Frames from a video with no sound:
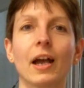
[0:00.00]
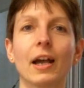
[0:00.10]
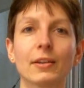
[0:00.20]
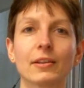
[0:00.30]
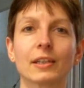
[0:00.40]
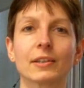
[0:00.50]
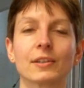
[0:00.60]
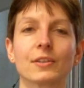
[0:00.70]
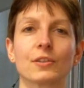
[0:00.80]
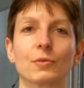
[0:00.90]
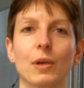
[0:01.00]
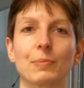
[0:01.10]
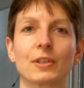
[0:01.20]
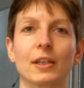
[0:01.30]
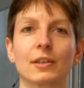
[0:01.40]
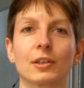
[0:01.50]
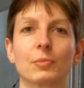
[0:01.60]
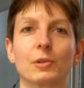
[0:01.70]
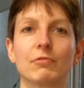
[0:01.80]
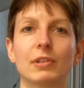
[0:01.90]
I think that this is a website that
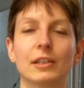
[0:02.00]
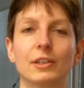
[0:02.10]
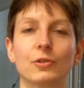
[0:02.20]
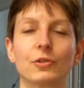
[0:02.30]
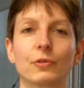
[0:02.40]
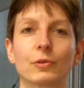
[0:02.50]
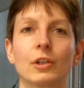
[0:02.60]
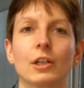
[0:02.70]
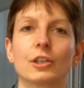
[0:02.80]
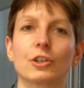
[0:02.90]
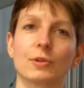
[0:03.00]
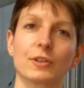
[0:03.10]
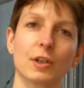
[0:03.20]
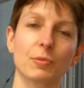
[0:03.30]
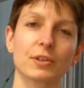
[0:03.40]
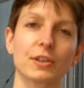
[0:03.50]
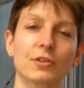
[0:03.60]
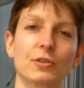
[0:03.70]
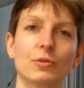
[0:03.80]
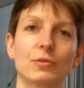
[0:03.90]
could be really useful to interpreting
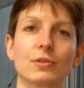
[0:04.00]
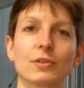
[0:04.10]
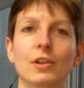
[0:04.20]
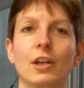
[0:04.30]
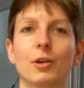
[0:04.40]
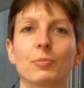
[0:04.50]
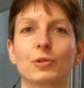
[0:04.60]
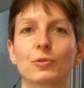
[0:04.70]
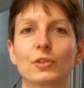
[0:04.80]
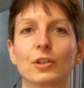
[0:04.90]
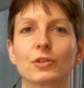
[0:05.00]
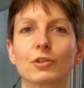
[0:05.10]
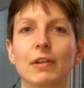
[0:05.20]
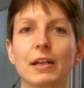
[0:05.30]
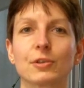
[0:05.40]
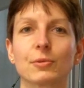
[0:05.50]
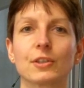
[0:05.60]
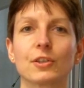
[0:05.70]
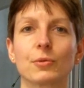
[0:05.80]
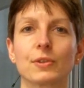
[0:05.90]
students, but also to
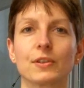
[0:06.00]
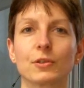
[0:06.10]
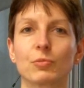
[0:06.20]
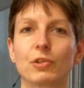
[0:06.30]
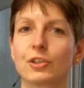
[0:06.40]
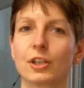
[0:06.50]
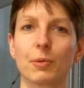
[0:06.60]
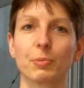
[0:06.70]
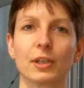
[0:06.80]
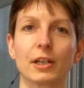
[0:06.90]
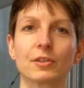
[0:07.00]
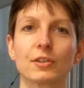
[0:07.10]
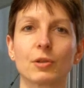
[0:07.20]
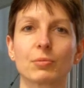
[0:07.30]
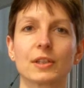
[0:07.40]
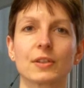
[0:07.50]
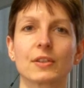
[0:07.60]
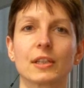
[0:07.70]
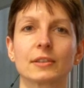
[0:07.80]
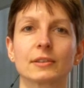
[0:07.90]
graduates who are still brushing up on their interpreting
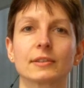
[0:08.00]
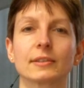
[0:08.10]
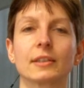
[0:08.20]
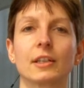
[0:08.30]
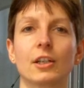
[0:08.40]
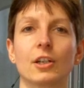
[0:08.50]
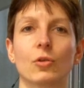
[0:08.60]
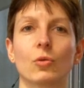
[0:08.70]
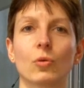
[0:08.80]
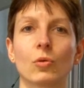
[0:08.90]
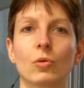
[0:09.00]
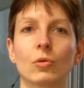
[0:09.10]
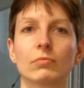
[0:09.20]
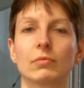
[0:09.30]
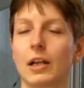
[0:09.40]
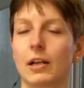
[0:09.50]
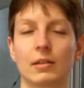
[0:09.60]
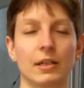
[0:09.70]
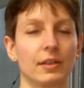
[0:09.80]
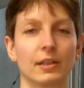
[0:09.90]
skills. Or
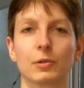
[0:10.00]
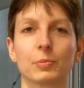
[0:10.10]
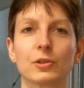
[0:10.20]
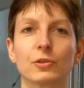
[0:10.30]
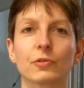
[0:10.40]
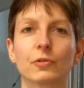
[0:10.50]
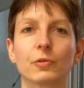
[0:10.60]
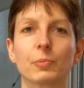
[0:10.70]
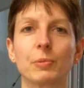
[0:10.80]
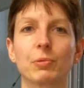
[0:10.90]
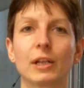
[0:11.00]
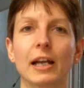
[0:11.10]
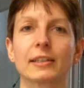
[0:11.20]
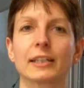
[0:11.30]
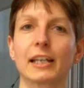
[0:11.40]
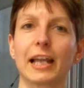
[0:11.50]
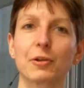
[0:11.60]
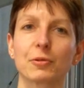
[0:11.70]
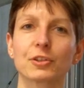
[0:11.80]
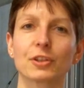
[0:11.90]
I think it'll be useful for people adding a
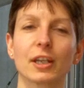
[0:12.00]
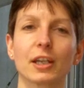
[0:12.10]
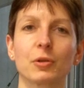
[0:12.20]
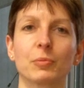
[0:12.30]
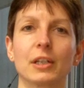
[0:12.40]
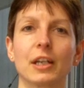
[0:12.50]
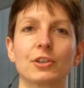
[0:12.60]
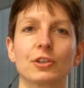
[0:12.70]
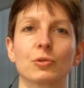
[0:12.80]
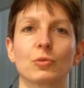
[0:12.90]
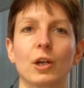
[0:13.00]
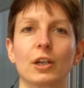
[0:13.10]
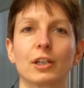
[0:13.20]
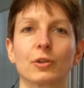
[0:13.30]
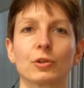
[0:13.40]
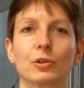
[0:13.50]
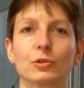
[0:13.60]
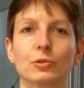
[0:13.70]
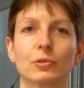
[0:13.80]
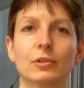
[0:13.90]
language to their combination or working on a
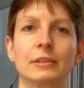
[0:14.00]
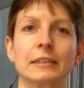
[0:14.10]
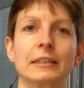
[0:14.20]
retour.